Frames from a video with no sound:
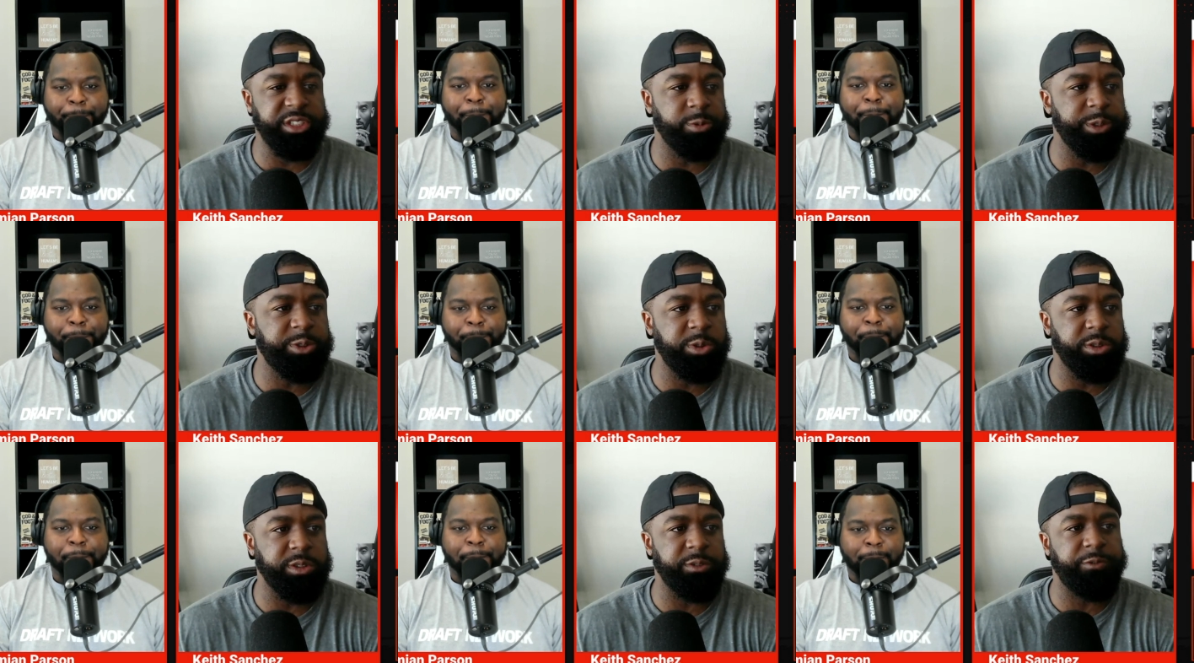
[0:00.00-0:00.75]

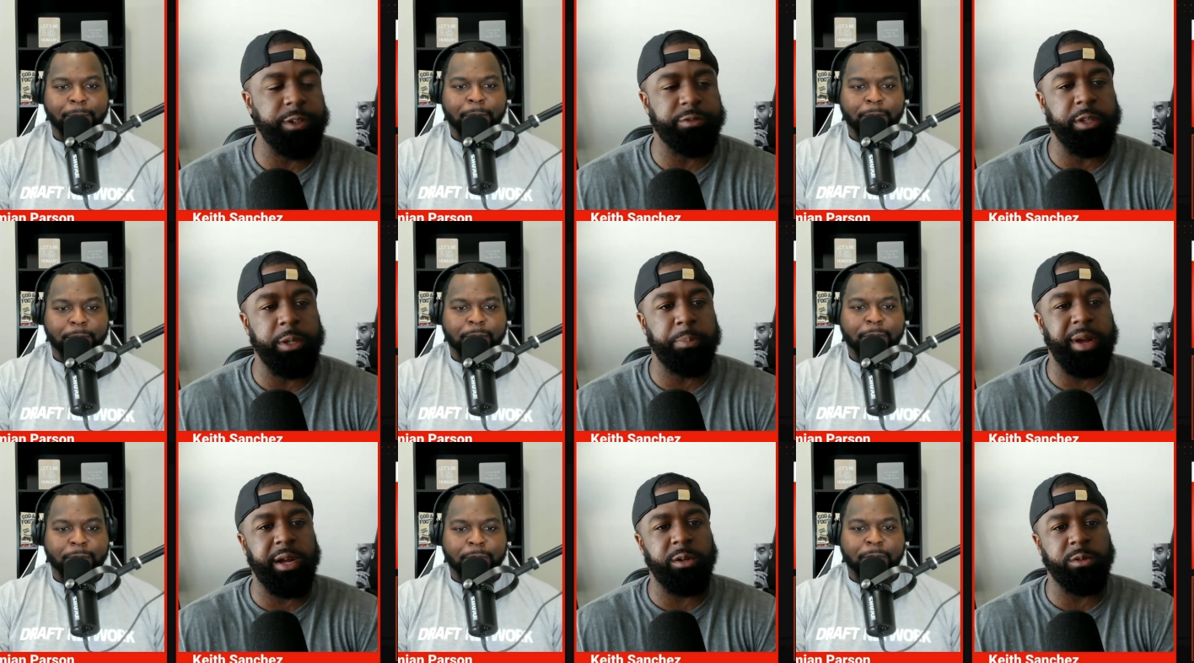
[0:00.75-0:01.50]
Speaker 1: 250
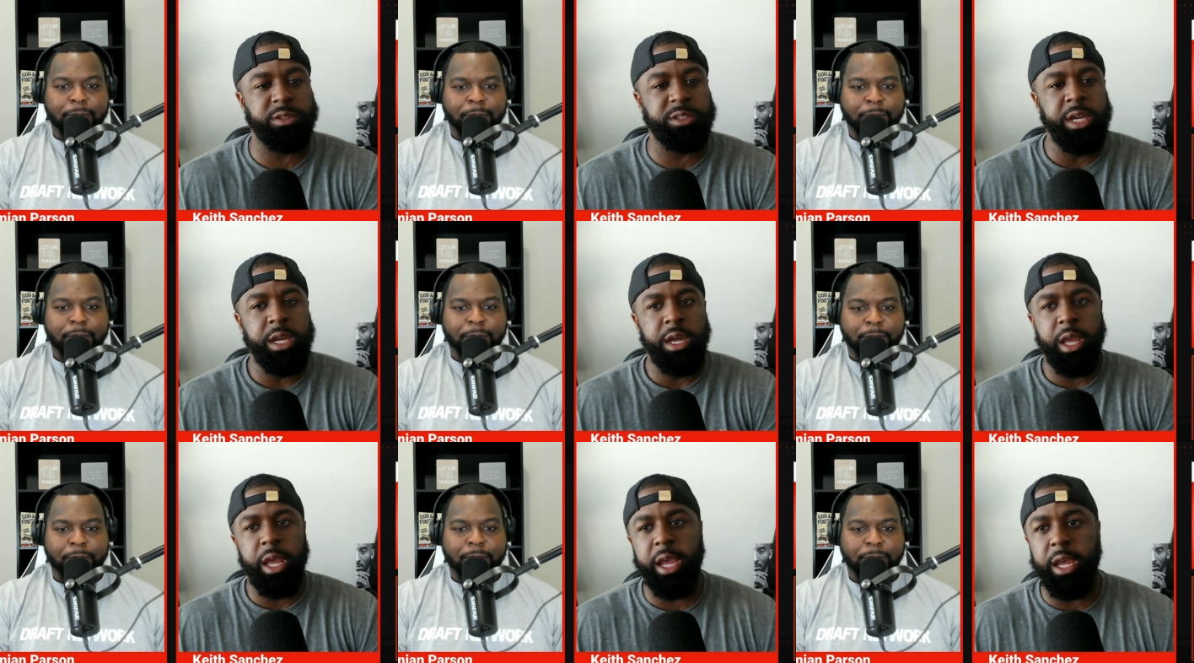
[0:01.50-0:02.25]
pounds
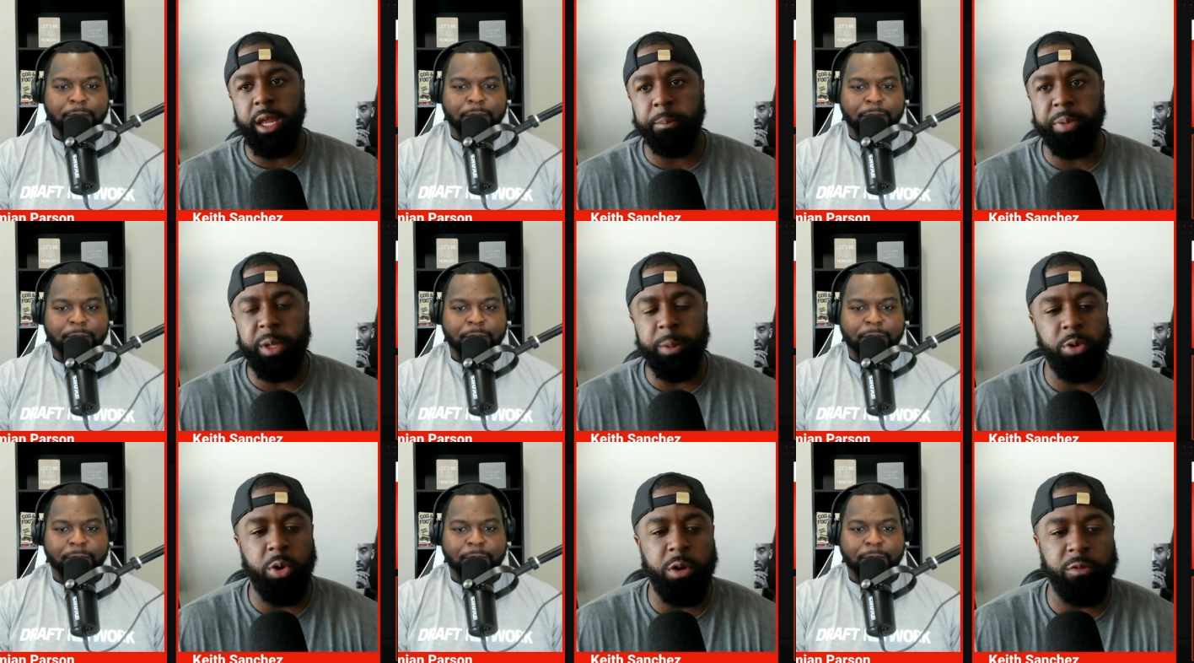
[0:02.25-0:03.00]
and people
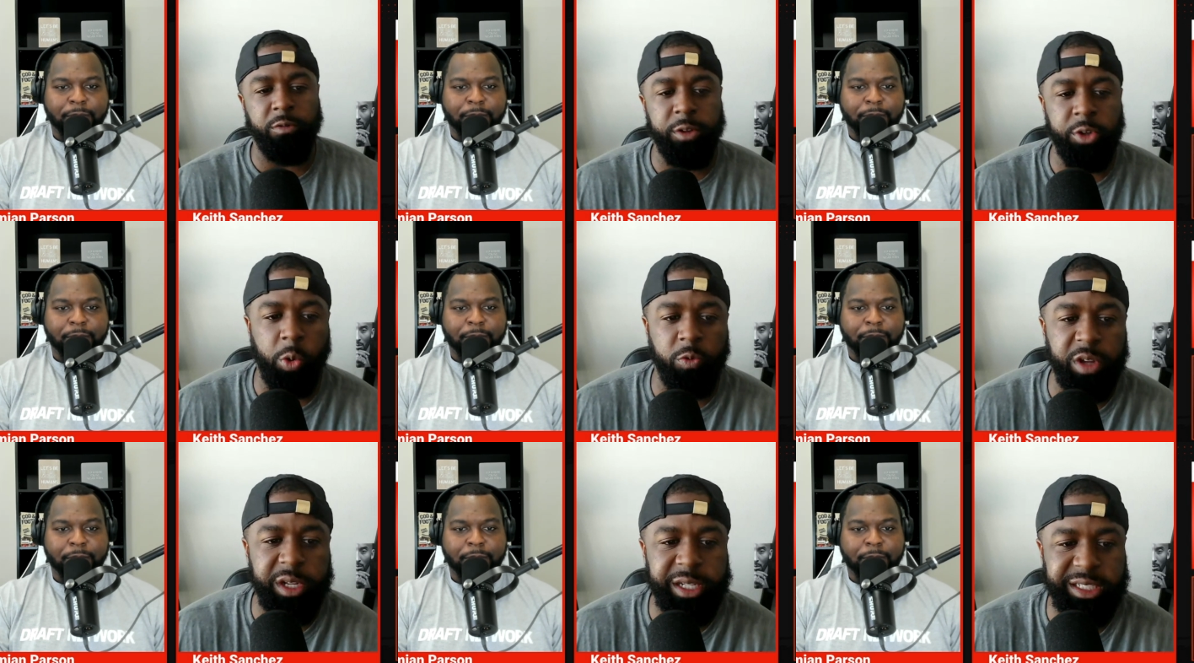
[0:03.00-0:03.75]
are you know really
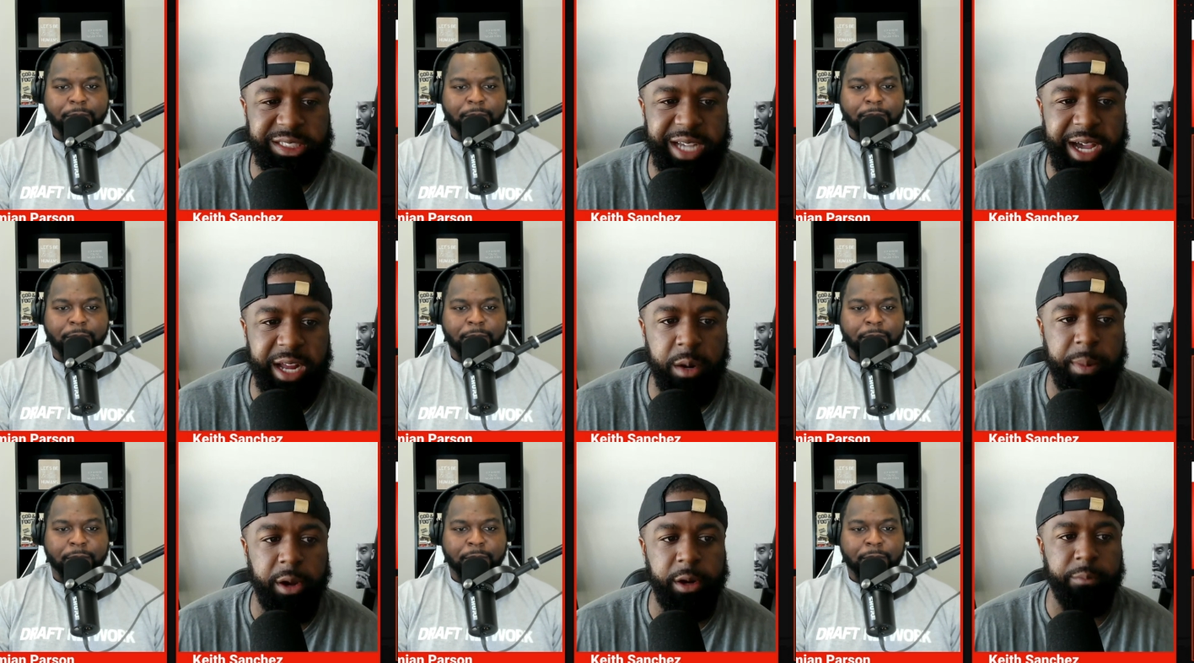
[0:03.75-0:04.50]
excited about
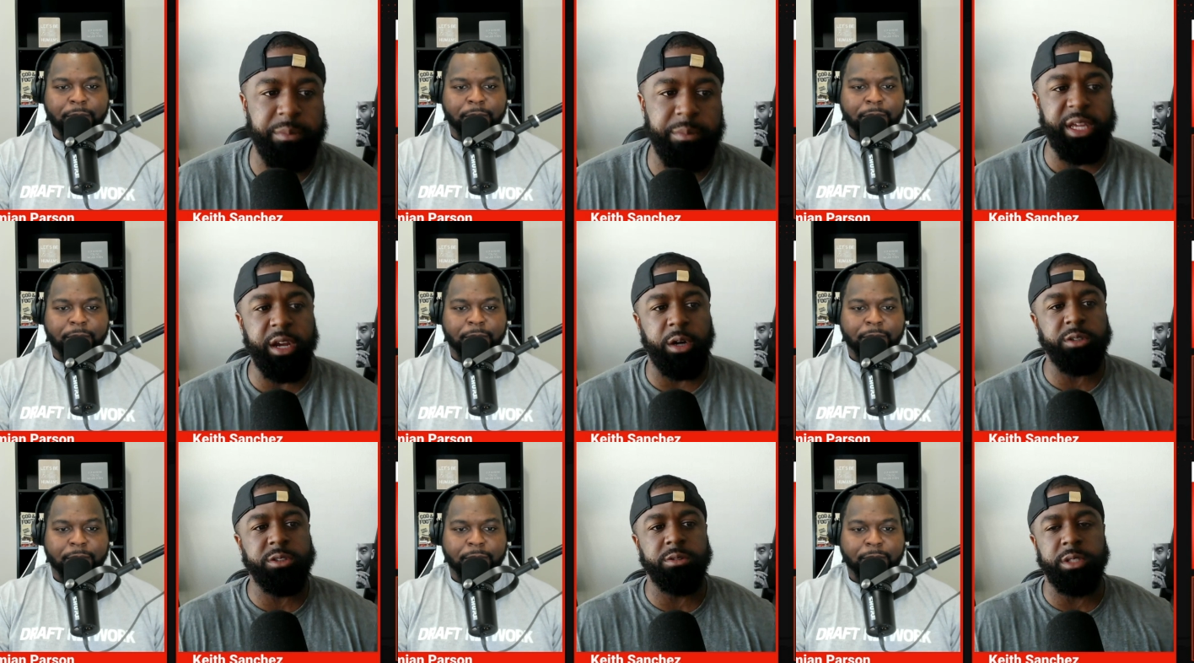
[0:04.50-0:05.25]
him but they also
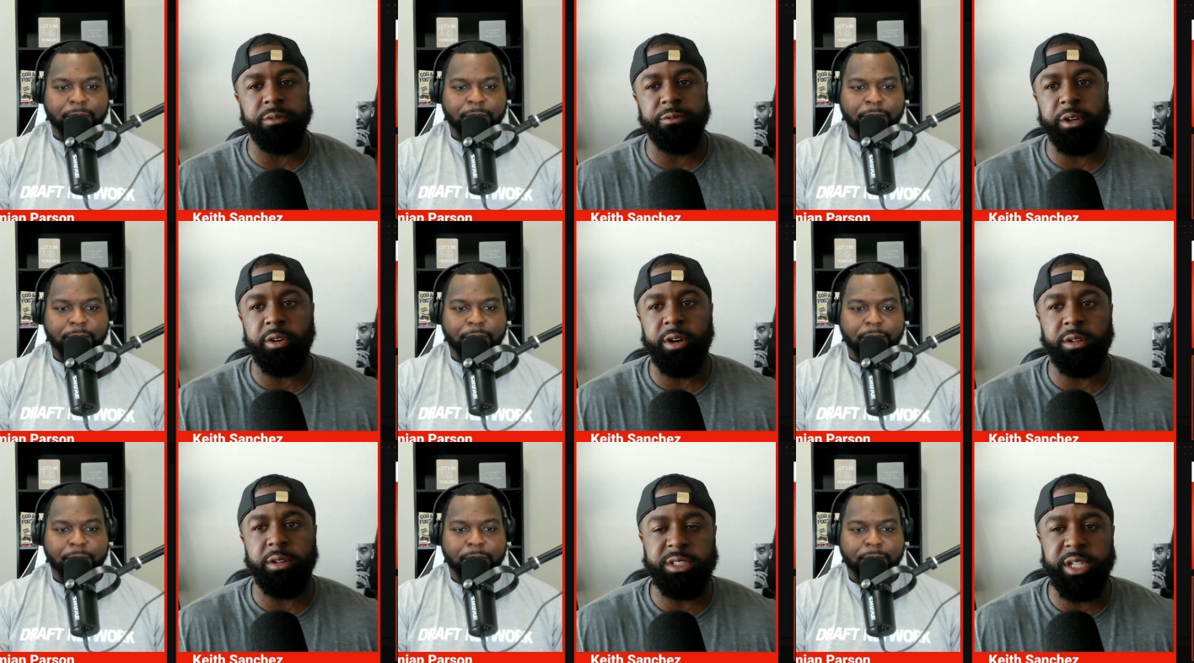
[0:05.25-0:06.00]
need to figure out this
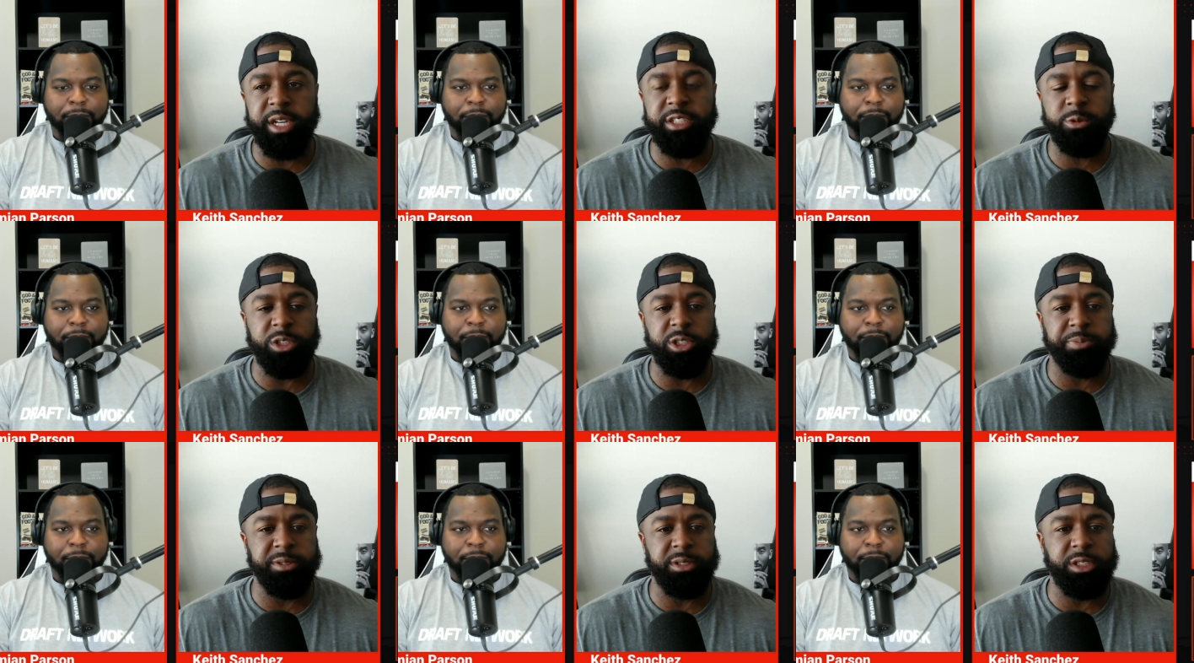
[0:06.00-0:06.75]
edge rusher
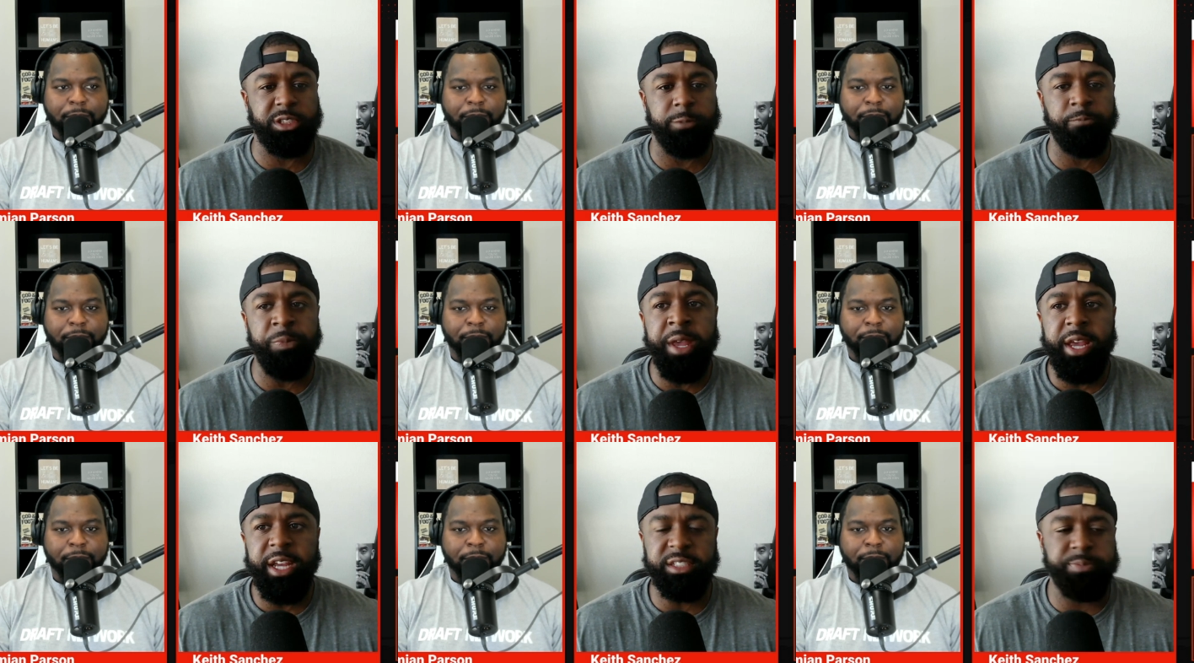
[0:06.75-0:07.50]
position
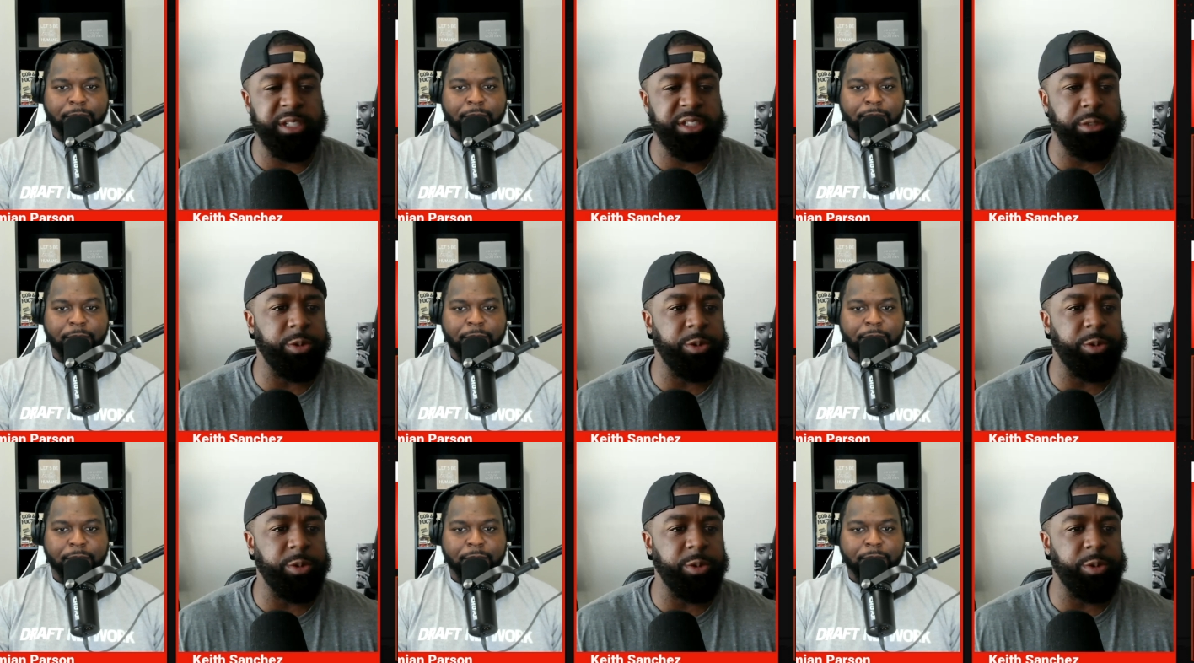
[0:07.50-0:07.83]
especially with no